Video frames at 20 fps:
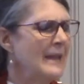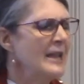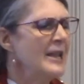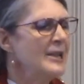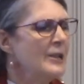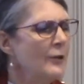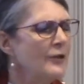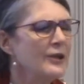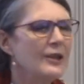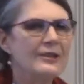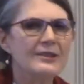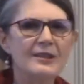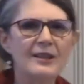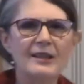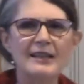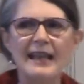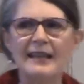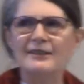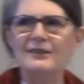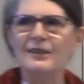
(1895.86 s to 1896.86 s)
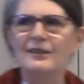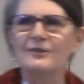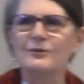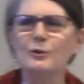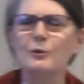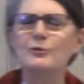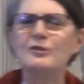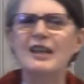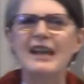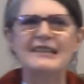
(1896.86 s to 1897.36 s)
You know, the
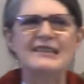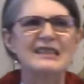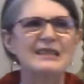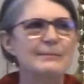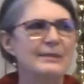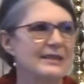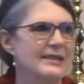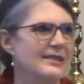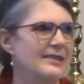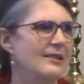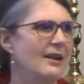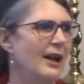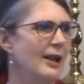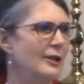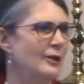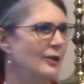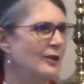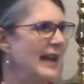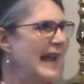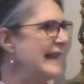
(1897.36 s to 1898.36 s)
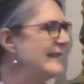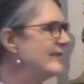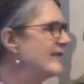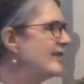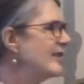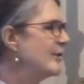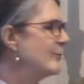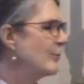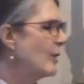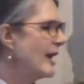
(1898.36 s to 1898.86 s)
New Testament scholar
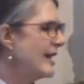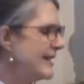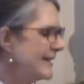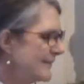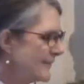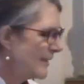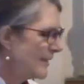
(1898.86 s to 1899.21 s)
N.T. Wright